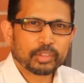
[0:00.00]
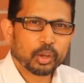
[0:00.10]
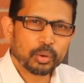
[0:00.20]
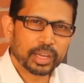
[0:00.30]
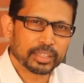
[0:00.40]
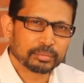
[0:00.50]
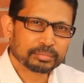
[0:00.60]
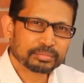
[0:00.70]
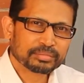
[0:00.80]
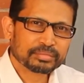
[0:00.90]
Oh, hi.
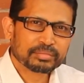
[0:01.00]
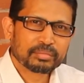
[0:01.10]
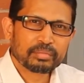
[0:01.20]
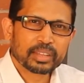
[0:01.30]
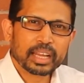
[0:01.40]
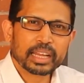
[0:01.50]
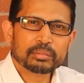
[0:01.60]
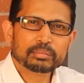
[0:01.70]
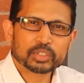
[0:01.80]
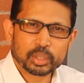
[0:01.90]

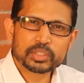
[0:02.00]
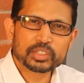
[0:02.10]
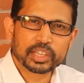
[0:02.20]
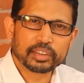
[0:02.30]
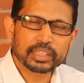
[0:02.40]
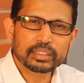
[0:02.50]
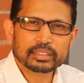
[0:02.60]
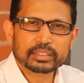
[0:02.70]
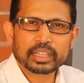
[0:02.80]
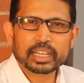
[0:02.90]
I'm Thomas Cherin.
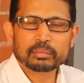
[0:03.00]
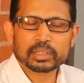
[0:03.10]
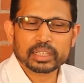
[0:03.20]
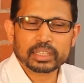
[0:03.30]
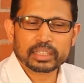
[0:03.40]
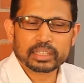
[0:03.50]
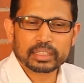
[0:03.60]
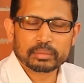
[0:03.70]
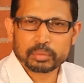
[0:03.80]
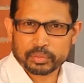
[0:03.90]
I'm
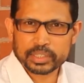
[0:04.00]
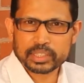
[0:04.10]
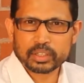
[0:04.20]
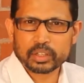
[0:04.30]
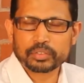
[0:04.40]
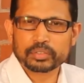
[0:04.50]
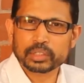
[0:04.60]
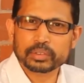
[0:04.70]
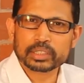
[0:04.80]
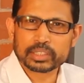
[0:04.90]
a professor of
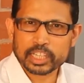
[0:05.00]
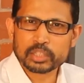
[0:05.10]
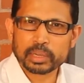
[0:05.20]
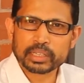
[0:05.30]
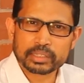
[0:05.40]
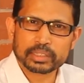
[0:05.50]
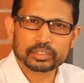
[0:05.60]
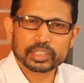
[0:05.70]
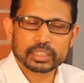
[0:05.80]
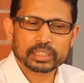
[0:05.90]
liver transplant
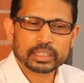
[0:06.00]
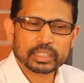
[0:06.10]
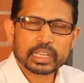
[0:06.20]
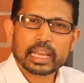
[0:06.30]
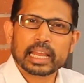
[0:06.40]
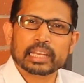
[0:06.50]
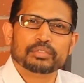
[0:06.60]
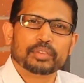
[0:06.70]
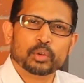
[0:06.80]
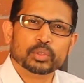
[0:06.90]
surgery and
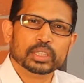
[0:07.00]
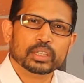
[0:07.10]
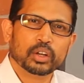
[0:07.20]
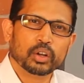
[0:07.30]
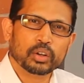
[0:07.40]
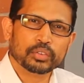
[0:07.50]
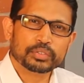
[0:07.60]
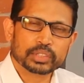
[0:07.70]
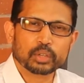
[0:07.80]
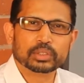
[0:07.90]
founder of
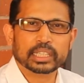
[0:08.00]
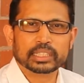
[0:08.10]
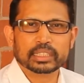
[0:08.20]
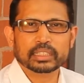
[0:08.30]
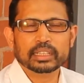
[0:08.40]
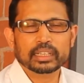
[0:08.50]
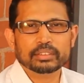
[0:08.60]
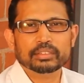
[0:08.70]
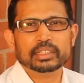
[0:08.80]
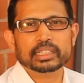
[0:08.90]
South Asian
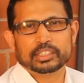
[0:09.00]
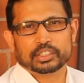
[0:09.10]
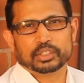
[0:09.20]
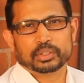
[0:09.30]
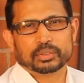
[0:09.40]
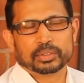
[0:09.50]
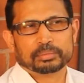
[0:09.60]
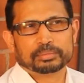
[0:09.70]
Liver Institute.